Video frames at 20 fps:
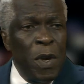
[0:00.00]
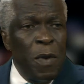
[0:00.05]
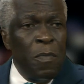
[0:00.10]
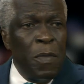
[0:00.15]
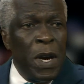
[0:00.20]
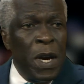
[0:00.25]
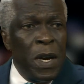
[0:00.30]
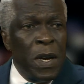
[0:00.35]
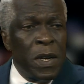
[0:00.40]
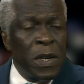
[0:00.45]

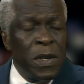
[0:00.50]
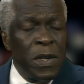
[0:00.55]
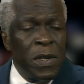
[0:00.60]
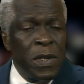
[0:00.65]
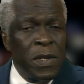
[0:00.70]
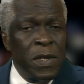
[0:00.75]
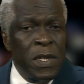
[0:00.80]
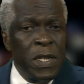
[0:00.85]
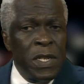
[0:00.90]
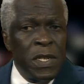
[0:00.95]
embarked
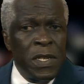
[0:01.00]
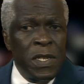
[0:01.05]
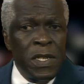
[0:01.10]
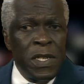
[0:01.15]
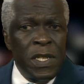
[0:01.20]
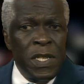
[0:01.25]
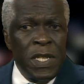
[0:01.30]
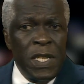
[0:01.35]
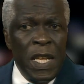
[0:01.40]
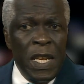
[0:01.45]

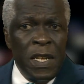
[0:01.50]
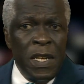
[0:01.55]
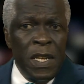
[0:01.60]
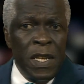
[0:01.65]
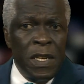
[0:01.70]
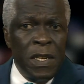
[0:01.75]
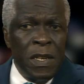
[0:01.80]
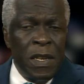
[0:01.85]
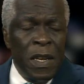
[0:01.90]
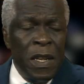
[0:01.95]
on
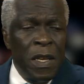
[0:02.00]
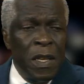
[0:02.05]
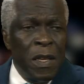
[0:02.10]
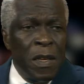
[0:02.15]
sending